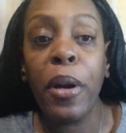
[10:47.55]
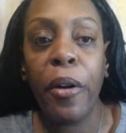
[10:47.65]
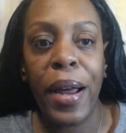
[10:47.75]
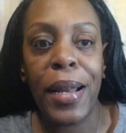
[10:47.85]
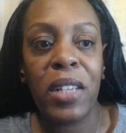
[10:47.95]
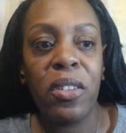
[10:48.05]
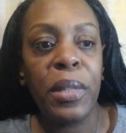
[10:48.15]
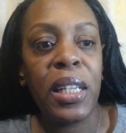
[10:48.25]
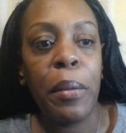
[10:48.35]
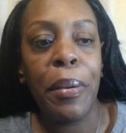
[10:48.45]
So I'm going to say
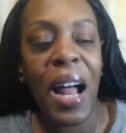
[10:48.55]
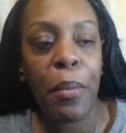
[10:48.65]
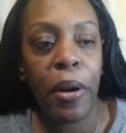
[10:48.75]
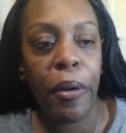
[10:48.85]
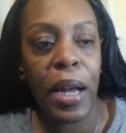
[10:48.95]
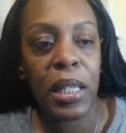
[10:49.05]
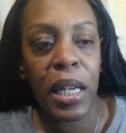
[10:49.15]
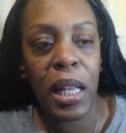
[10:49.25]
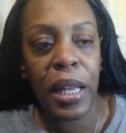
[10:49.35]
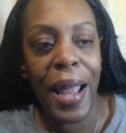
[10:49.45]
pomegranate and the
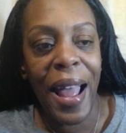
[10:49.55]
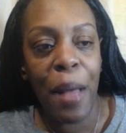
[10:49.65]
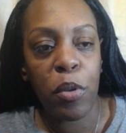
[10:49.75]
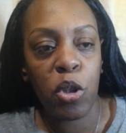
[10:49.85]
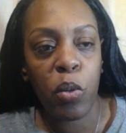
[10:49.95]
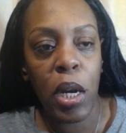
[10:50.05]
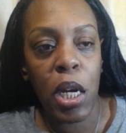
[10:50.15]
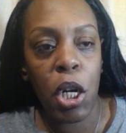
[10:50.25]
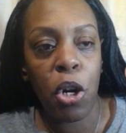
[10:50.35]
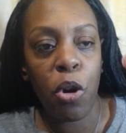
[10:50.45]
apples right here
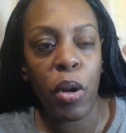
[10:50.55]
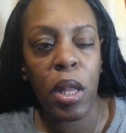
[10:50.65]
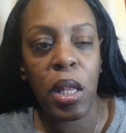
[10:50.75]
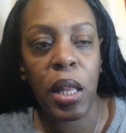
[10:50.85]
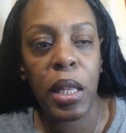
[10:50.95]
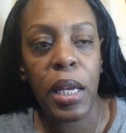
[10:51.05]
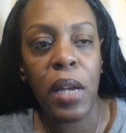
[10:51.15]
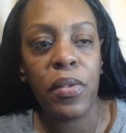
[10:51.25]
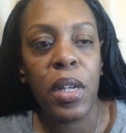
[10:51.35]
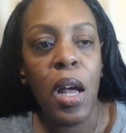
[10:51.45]
and the leaves
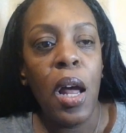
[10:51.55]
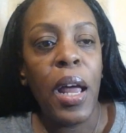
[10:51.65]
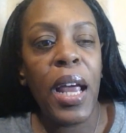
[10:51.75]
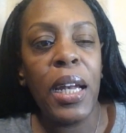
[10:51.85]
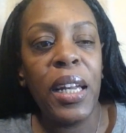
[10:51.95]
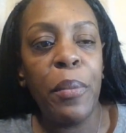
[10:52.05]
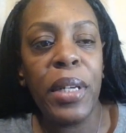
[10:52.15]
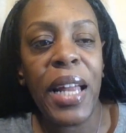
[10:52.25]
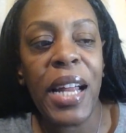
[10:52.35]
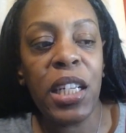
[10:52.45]
and limited edition.